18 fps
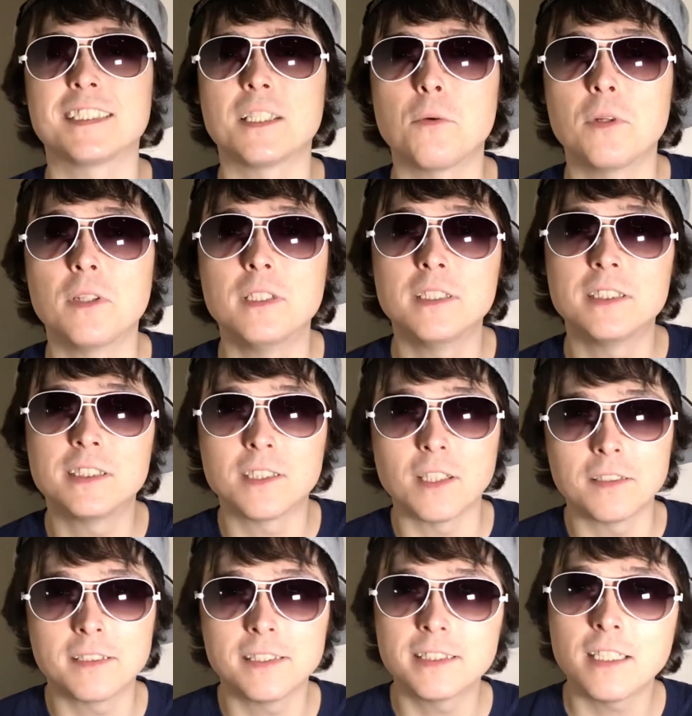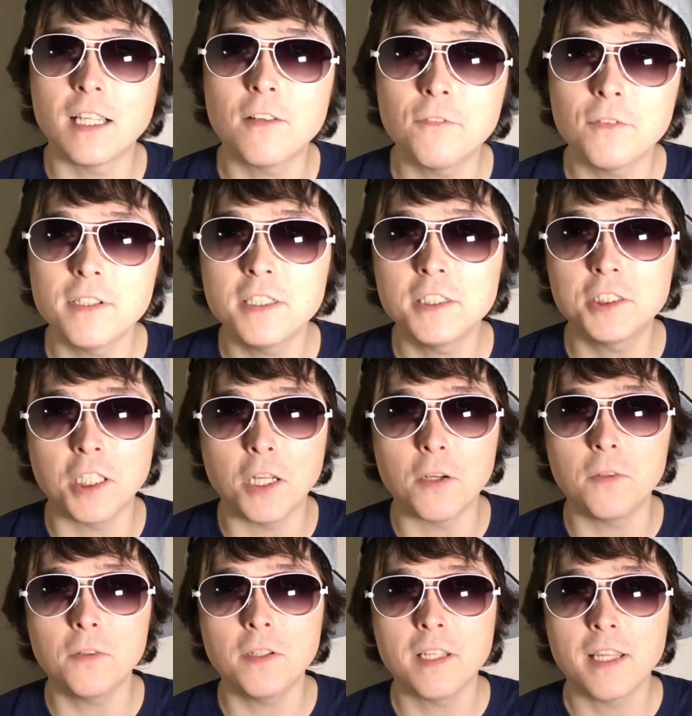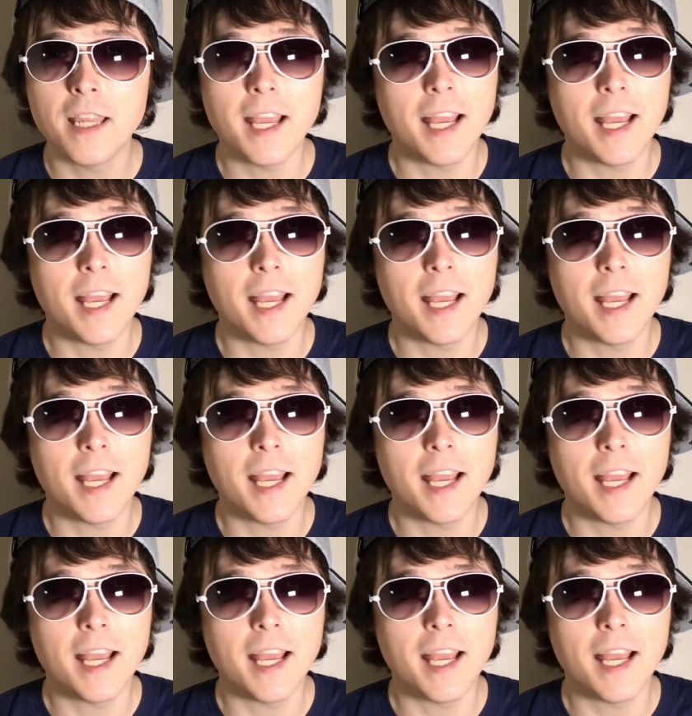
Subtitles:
I wanted to start this off with a joke.